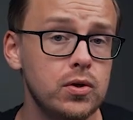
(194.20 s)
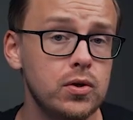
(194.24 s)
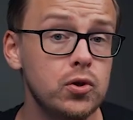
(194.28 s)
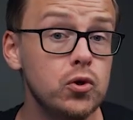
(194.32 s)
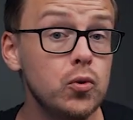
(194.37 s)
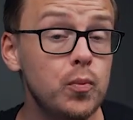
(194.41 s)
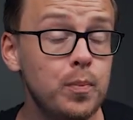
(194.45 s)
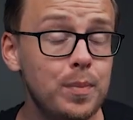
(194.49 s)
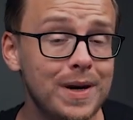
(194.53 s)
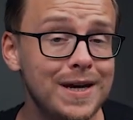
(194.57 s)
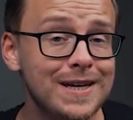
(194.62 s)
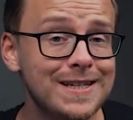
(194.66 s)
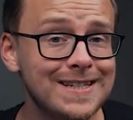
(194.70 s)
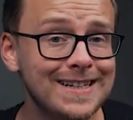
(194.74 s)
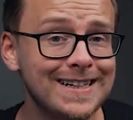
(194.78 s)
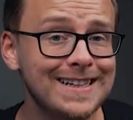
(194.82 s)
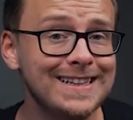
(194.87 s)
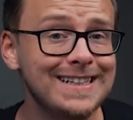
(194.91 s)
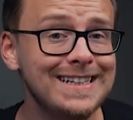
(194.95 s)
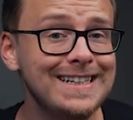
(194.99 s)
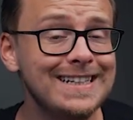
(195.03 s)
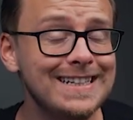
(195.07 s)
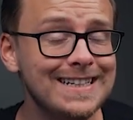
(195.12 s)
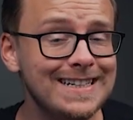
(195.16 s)
you
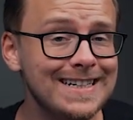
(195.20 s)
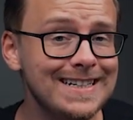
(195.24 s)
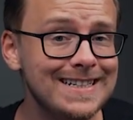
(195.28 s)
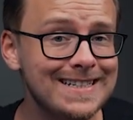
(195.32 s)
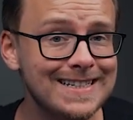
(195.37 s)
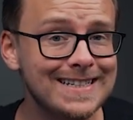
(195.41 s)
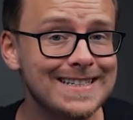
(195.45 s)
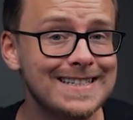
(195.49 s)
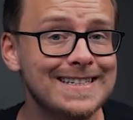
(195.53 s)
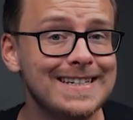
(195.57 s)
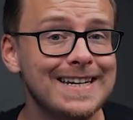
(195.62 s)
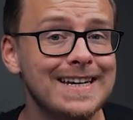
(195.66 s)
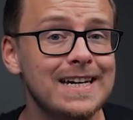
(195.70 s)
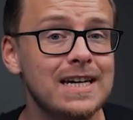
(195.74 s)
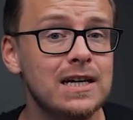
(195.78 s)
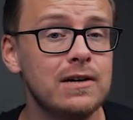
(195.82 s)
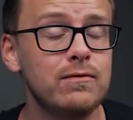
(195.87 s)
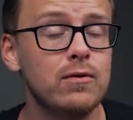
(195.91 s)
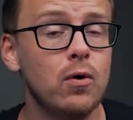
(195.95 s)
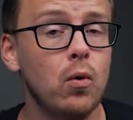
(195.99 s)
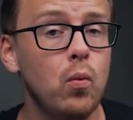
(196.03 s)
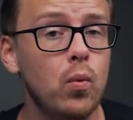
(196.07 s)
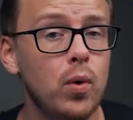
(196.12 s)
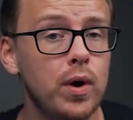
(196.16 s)
basically need to save
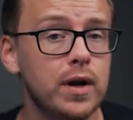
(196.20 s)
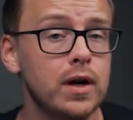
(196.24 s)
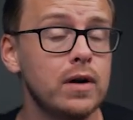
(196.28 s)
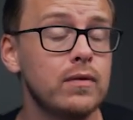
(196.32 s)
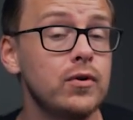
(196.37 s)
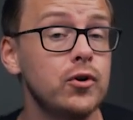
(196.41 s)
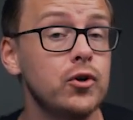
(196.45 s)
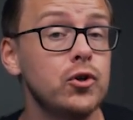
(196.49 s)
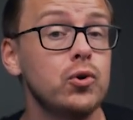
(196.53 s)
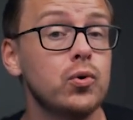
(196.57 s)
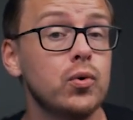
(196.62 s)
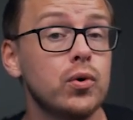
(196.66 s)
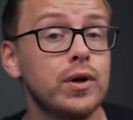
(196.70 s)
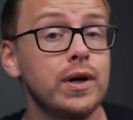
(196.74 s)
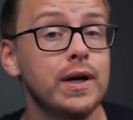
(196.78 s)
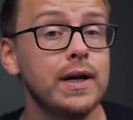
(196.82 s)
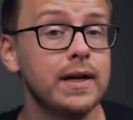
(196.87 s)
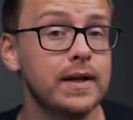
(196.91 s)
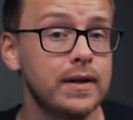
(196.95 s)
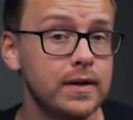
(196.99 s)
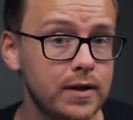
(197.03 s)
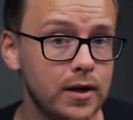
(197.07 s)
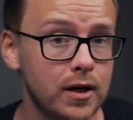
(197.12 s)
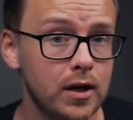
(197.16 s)
whatever your
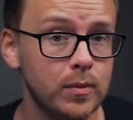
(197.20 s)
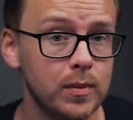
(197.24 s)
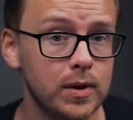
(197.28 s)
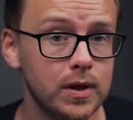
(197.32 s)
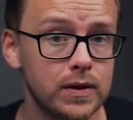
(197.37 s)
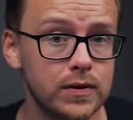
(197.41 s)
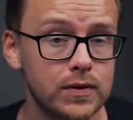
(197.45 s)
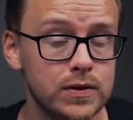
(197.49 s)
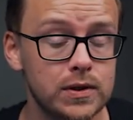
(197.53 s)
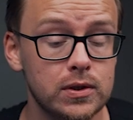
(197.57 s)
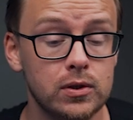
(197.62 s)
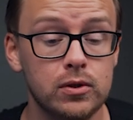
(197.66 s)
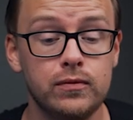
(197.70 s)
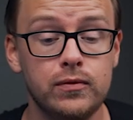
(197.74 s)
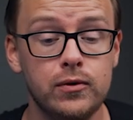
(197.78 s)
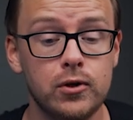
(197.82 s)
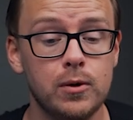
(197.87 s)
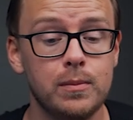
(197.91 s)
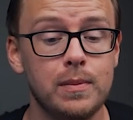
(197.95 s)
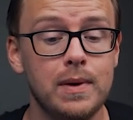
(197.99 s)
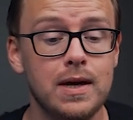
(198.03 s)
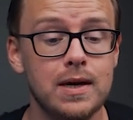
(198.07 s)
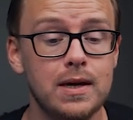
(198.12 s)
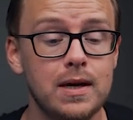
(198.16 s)
income is. So if you're
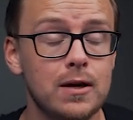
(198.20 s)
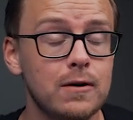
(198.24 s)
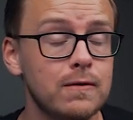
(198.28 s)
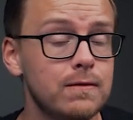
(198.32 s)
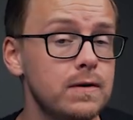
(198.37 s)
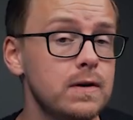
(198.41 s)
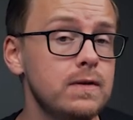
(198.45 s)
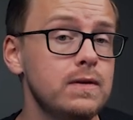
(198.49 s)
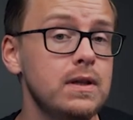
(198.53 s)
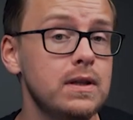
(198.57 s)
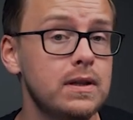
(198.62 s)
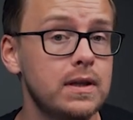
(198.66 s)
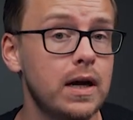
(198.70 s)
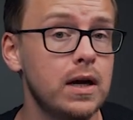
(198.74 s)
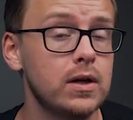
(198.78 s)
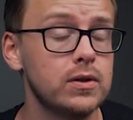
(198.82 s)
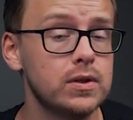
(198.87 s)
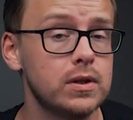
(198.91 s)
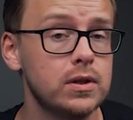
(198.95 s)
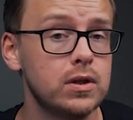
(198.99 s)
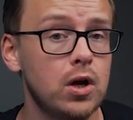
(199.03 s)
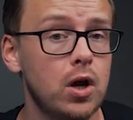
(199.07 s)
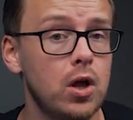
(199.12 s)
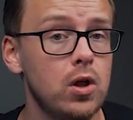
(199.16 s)
making
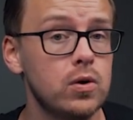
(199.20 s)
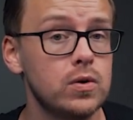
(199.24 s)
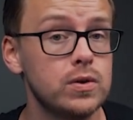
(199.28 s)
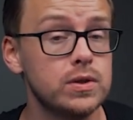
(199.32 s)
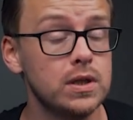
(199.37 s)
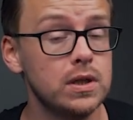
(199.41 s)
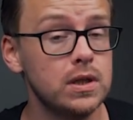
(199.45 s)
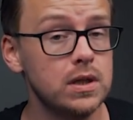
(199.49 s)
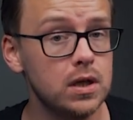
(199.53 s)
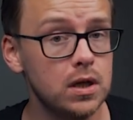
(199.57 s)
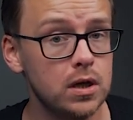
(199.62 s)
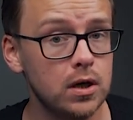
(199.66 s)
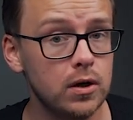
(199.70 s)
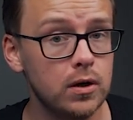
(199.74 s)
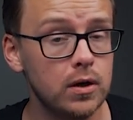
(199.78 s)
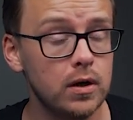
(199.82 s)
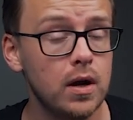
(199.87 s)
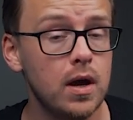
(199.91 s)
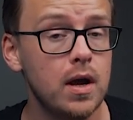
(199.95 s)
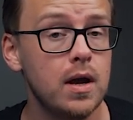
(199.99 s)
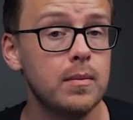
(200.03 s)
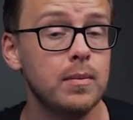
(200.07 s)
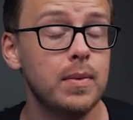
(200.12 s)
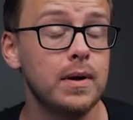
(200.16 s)
$50,000 a
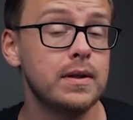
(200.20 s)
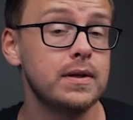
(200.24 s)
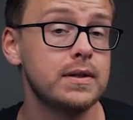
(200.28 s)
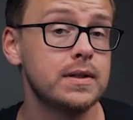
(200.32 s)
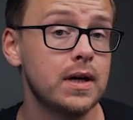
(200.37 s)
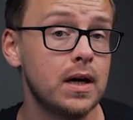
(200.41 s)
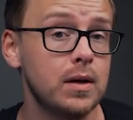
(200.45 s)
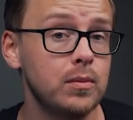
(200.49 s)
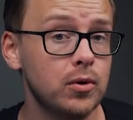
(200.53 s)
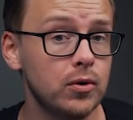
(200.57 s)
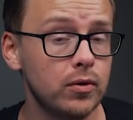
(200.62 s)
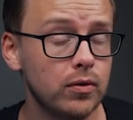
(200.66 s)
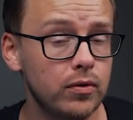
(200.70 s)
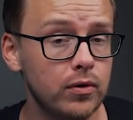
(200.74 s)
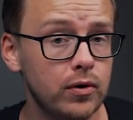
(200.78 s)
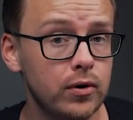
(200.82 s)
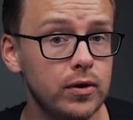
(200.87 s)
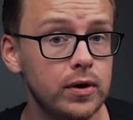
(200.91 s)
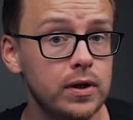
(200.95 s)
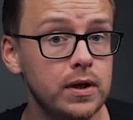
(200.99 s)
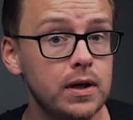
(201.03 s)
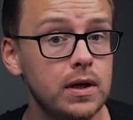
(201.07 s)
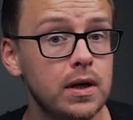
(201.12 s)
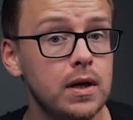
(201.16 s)
year, by the time you're
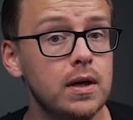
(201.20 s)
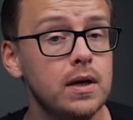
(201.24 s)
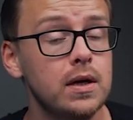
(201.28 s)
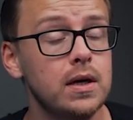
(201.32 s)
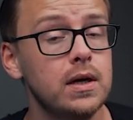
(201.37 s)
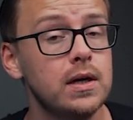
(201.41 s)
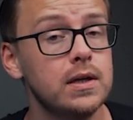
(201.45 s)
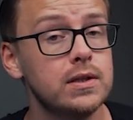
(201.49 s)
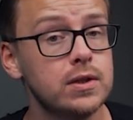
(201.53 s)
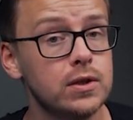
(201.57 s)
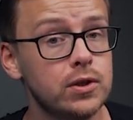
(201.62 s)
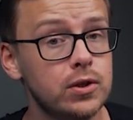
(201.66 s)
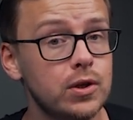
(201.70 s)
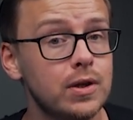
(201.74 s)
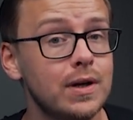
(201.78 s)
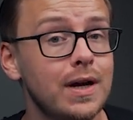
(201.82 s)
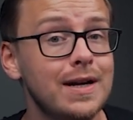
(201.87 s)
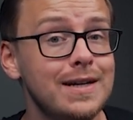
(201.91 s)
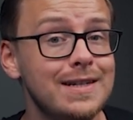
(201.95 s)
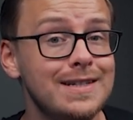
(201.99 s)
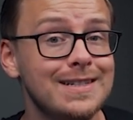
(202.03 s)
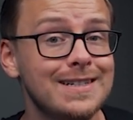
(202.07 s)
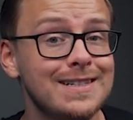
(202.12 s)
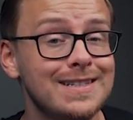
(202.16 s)
30, it's a good
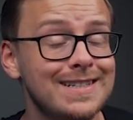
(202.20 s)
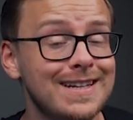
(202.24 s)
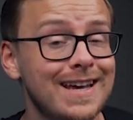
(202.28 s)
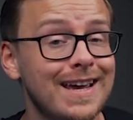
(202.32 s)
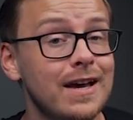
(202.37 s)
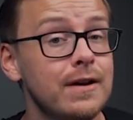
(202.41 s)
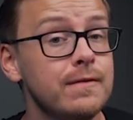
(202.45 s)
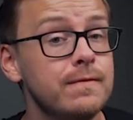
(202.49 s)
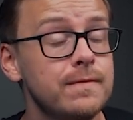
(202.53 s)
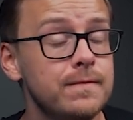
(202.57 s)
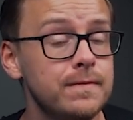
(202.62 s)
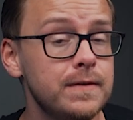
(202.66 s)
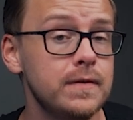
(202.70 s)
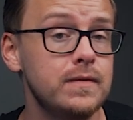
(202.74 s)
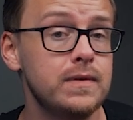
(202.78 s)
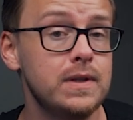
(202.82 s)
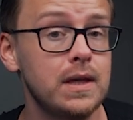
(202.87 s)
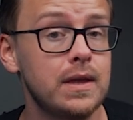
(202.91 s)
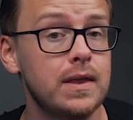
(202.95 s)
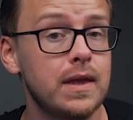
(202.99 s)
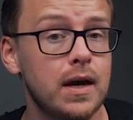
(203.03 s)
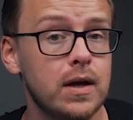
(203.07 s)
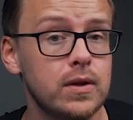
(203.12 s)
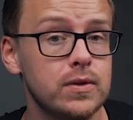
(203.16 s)
idea to have
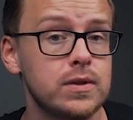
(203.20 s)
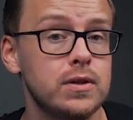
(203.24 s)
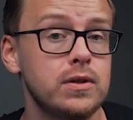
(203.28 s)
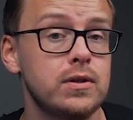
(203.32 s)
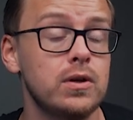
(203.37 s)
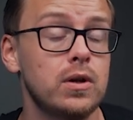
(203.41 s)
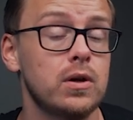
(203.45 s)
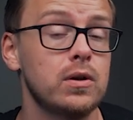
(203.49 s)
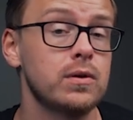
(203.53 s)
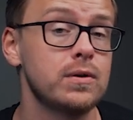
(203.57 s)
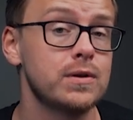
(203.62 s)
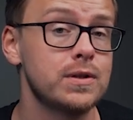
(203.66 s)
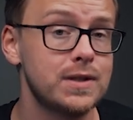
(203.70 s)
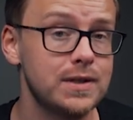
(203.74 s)
$50,000